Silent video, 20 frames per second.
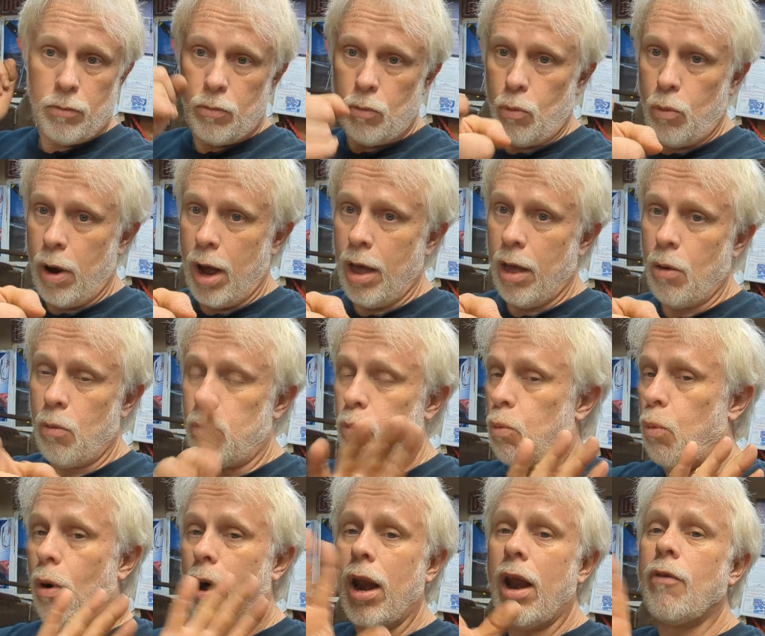
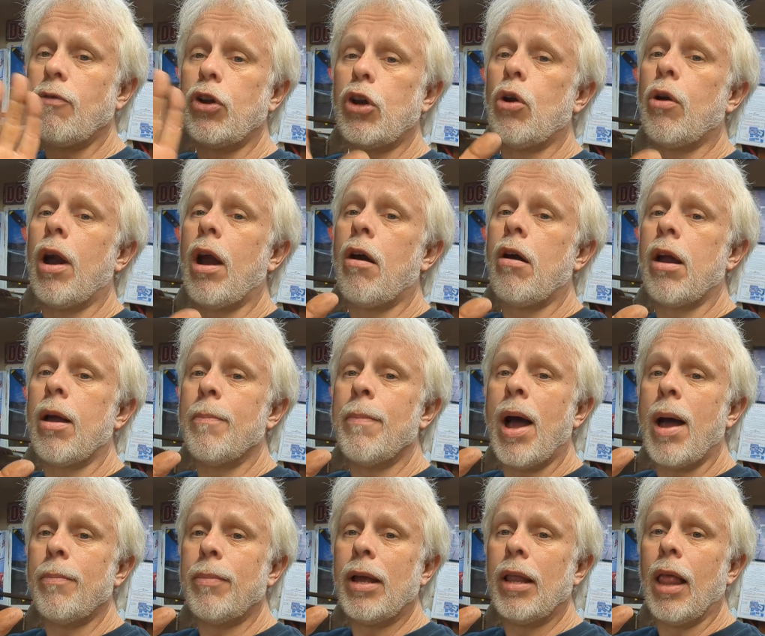whatever your area
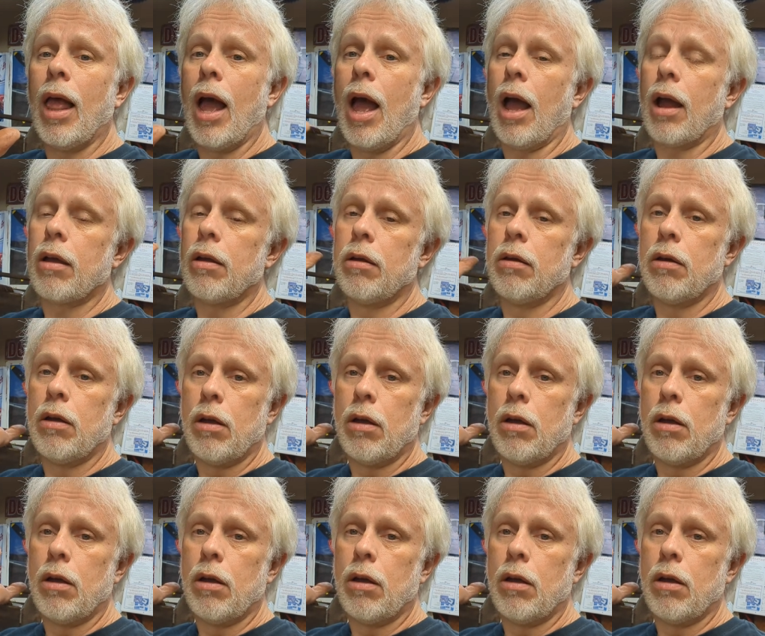might be like,